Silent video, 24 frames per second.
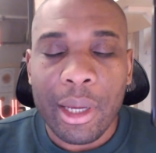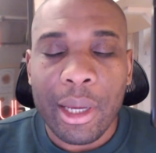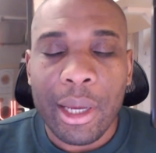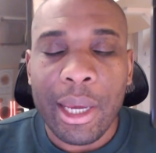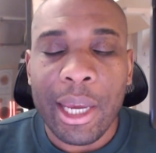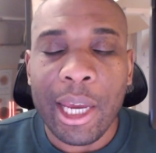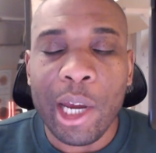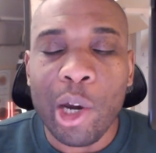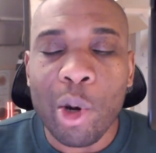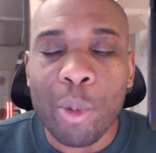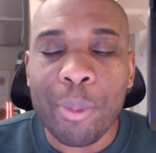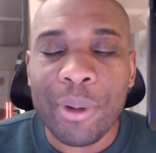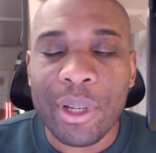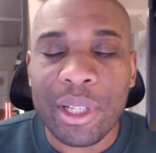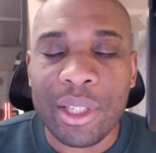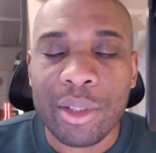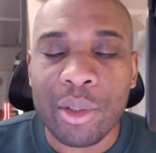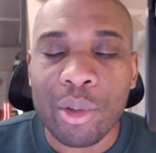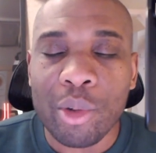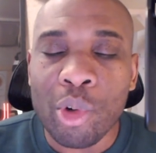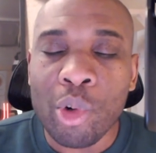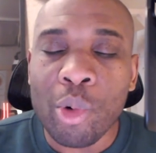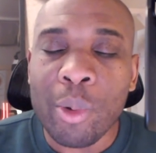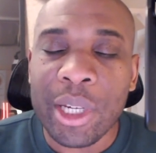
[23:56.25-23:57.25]
Help us to
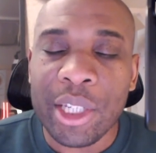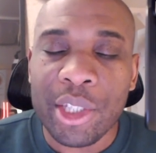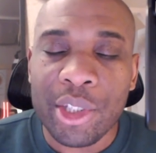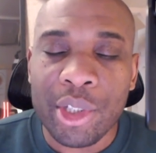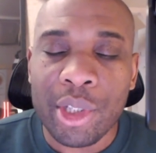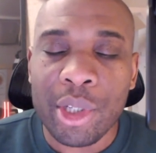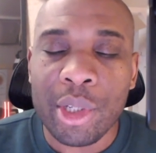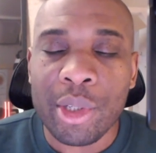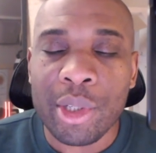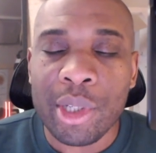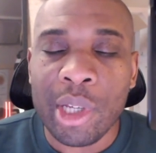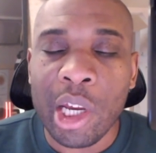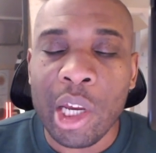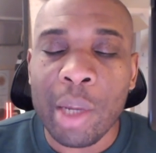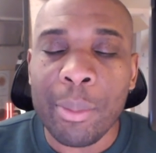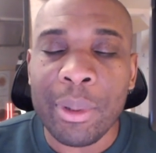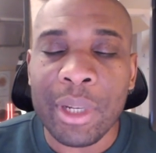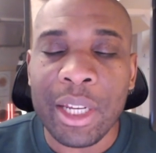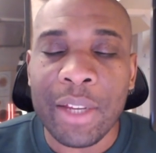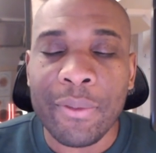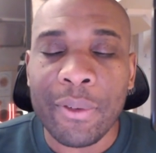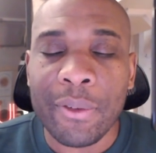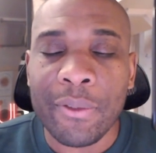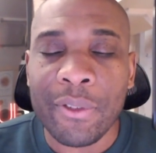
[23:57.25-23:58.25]
always choose hope in
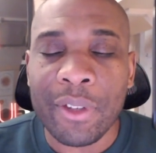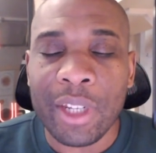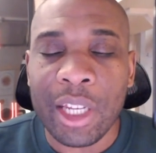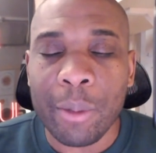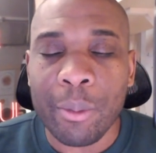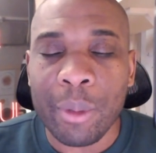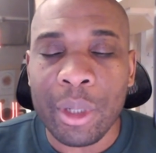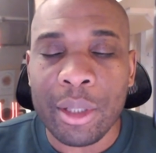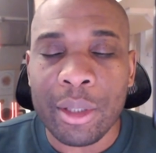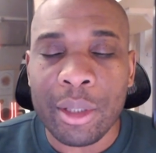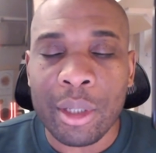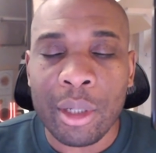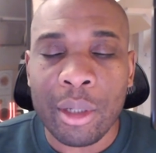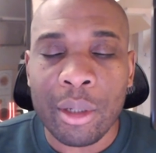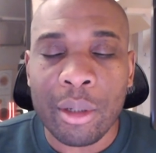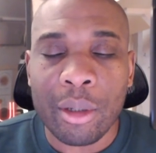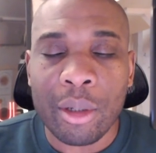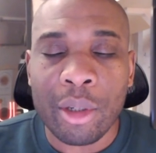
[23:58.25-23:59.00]
everything that we do.